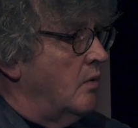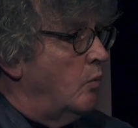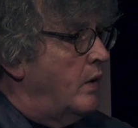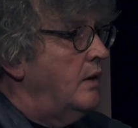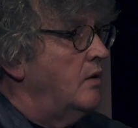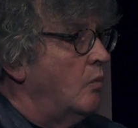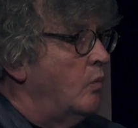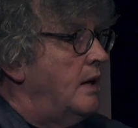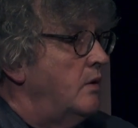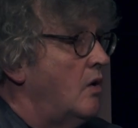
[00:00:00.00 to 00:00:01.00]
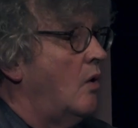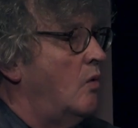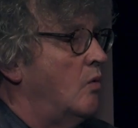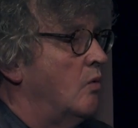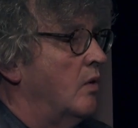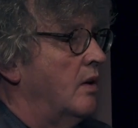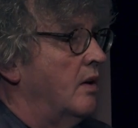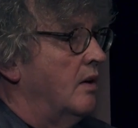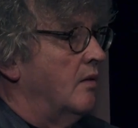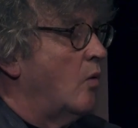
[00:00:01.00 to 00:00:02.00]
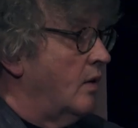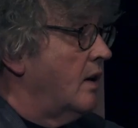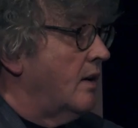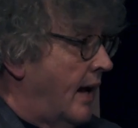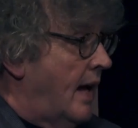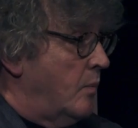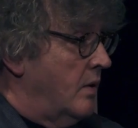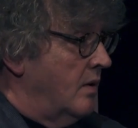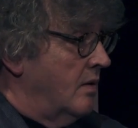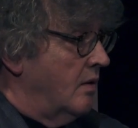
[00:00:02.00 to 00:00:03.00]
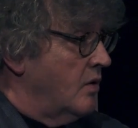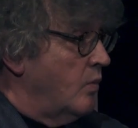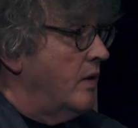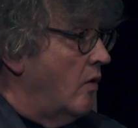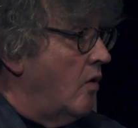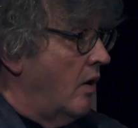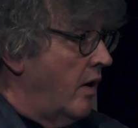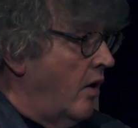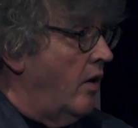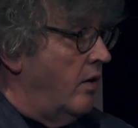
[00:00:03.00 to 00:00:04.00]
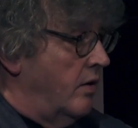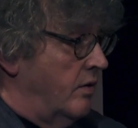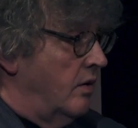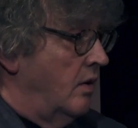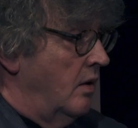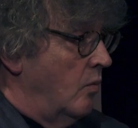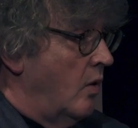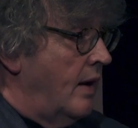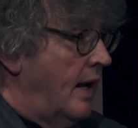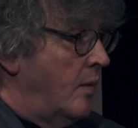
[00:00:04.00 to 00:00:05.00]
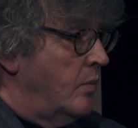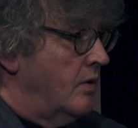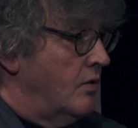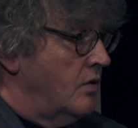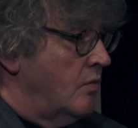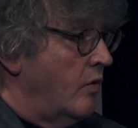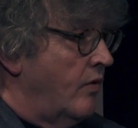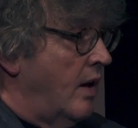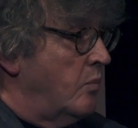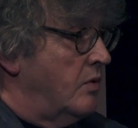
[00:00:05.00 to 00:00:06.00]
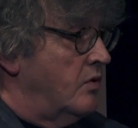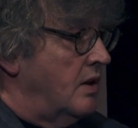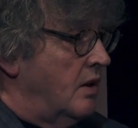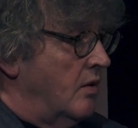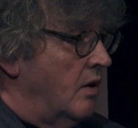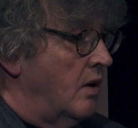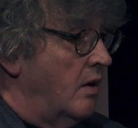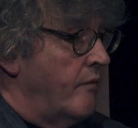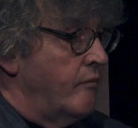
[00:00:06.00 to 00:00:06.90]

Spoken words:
we know what can happen, because we've all heard what happens with that particular